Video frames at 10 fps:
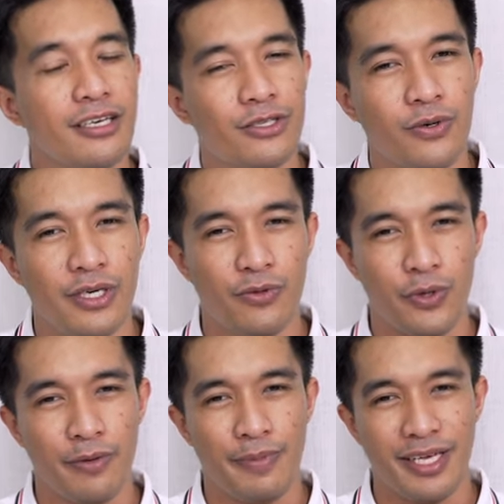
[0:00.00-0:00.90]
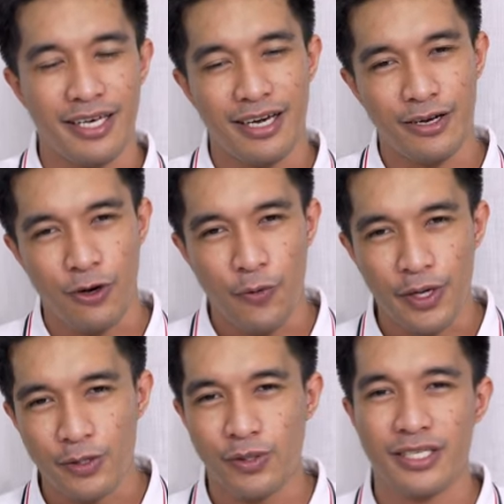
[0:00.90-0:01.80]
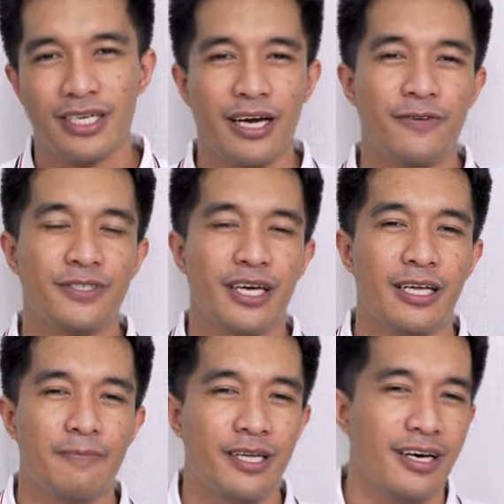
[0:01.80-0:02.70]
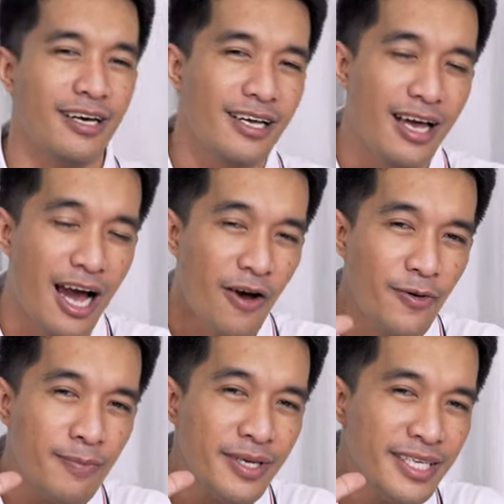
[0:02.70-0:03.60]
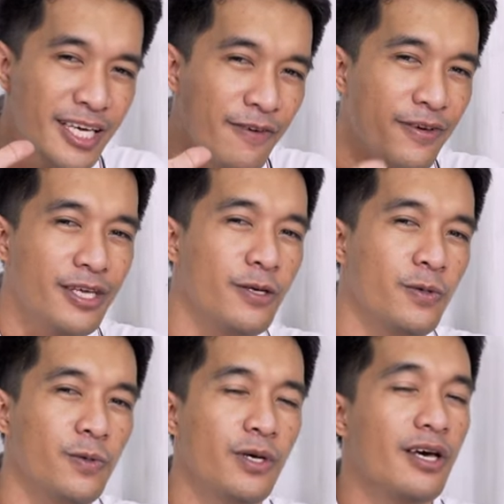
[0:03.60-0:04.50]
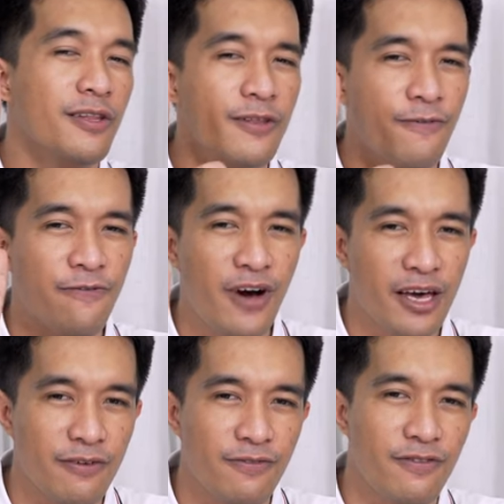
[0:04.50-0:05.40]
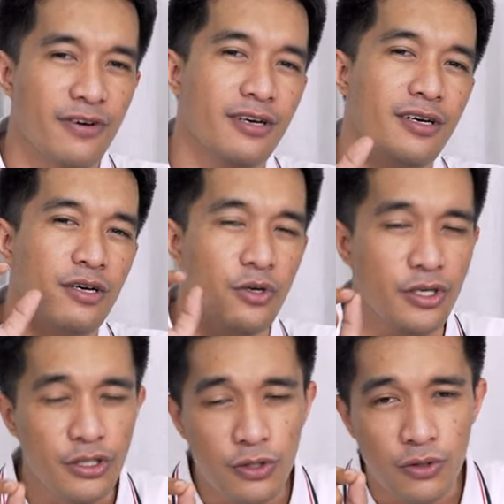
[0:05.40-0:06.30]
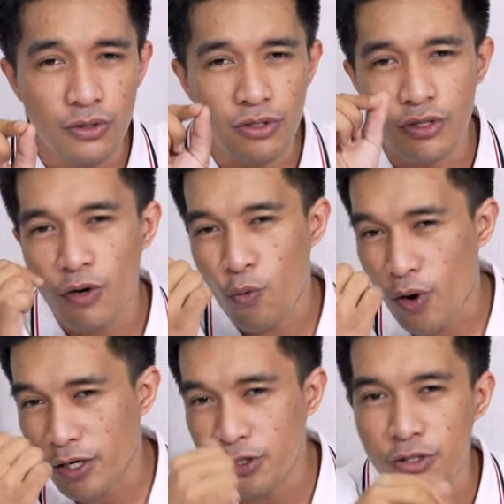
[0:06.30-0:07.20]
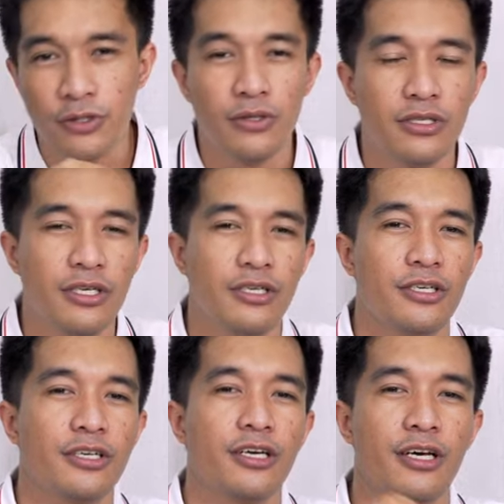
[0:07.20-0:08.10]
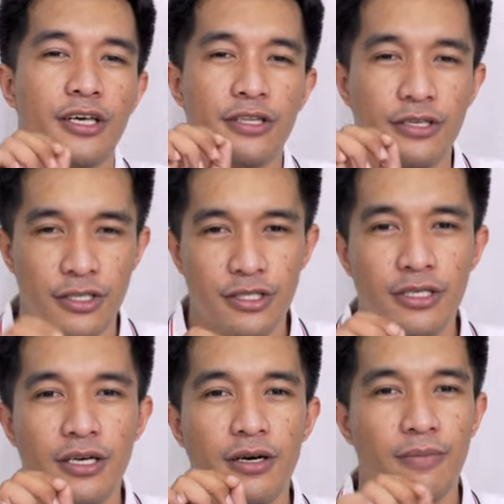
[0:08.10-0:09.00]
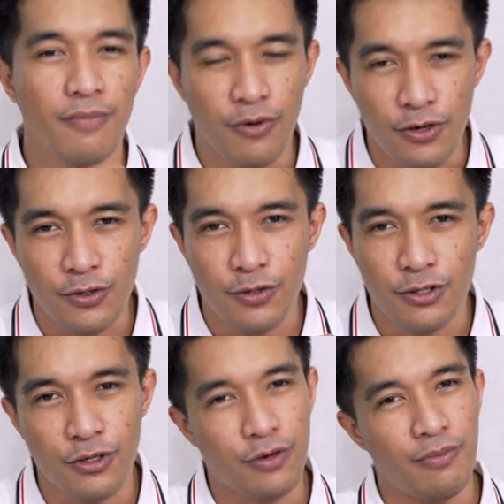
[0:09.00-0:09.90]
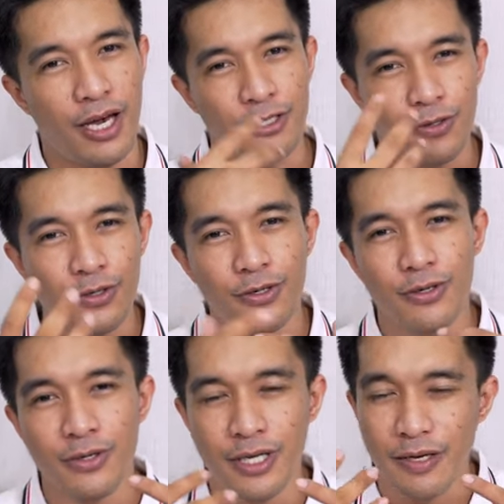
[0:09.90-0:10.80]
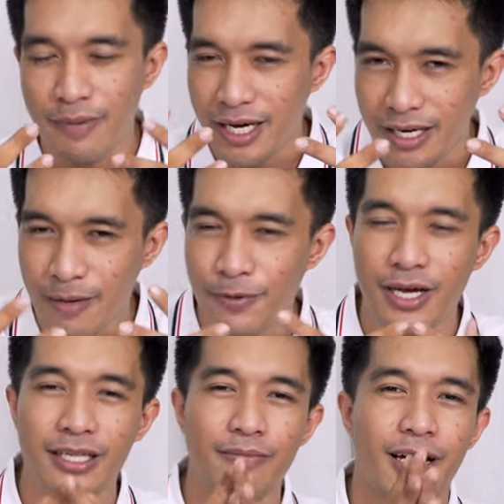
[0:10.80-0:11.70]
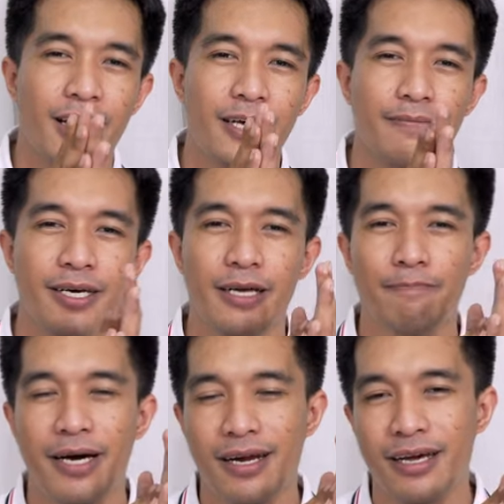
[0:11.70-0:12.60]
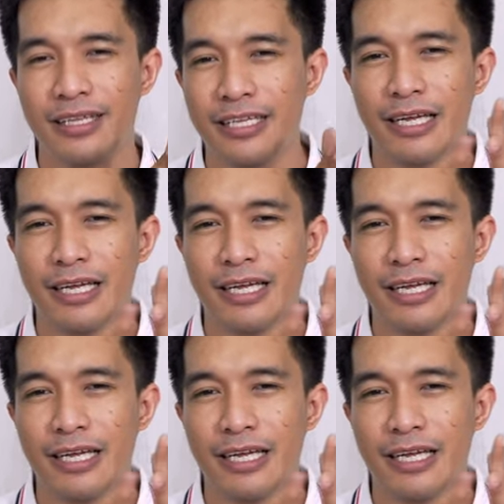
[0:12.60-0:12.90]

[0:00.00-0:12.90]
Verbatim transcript: So it will be going to this kind of setup na I will be giving you the 5 reasons why you should consider this monitor. So medyo iibahin na po natin mga kaibigan para hindi